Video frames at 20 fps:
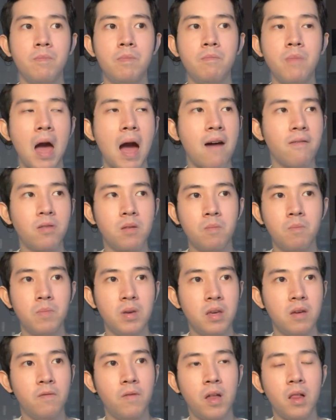have them
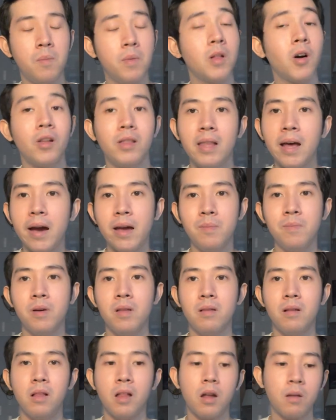be available online,
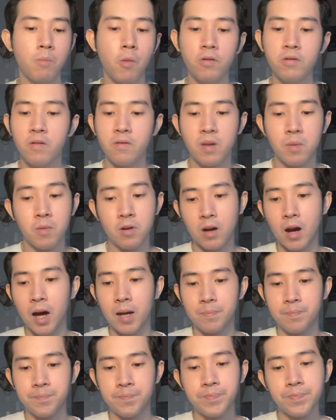but most of them are
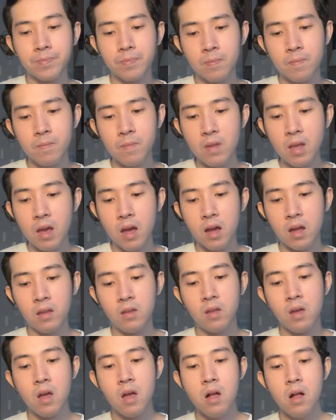not. And